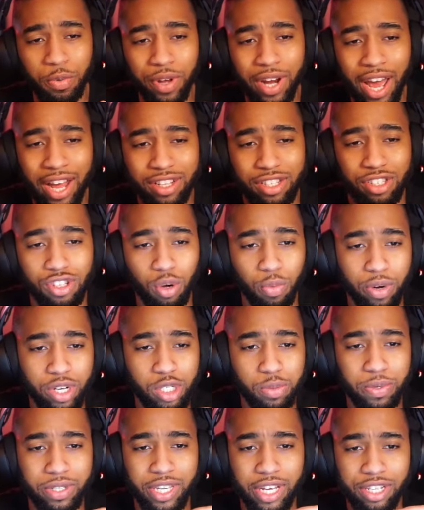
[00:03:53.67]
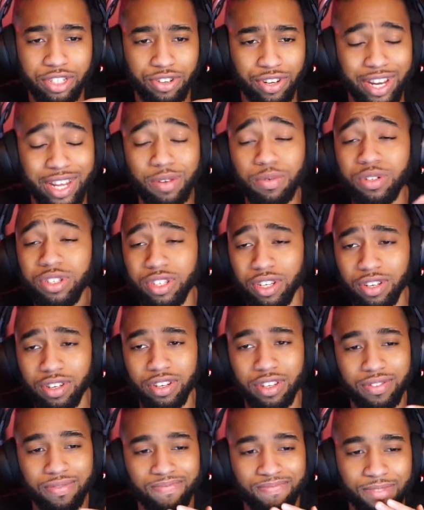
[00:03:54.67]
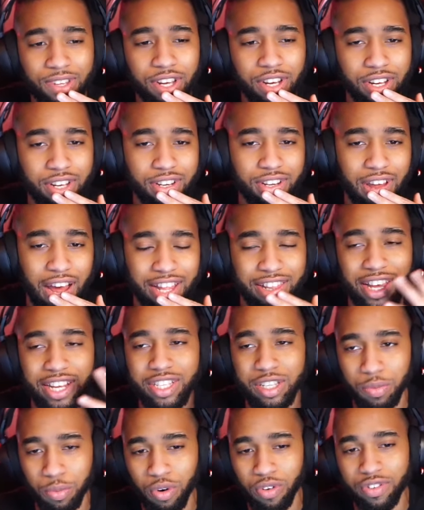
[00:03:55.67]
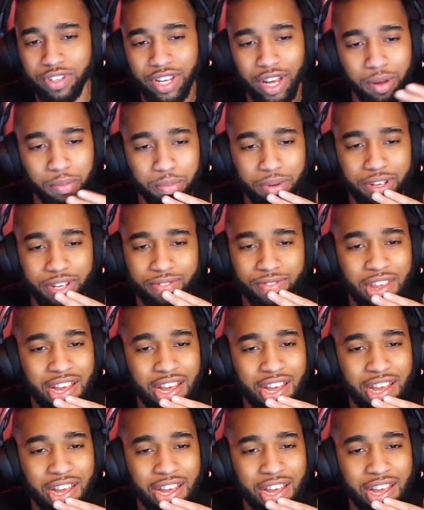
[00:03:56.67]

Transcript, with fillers: one had so much potential, and it was still good. I liked it more over time, but